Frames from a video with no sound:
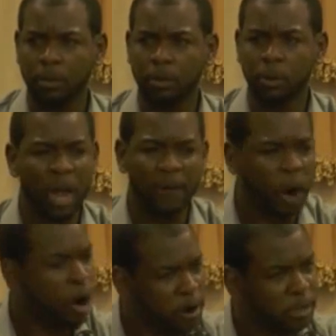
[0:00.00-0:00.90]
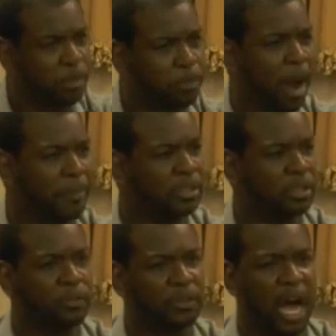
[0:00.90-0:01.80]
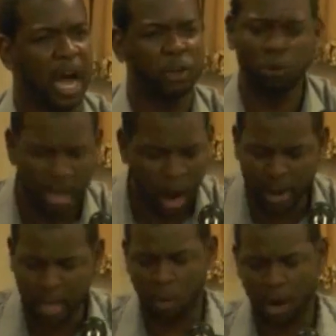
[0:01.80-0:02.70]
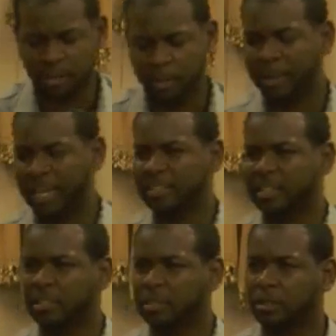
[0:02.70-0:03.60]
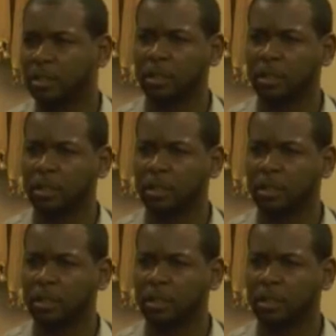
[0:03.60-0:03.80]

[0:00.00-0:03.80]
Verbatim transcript: You have heard the promises of God. You know he wants to bless us.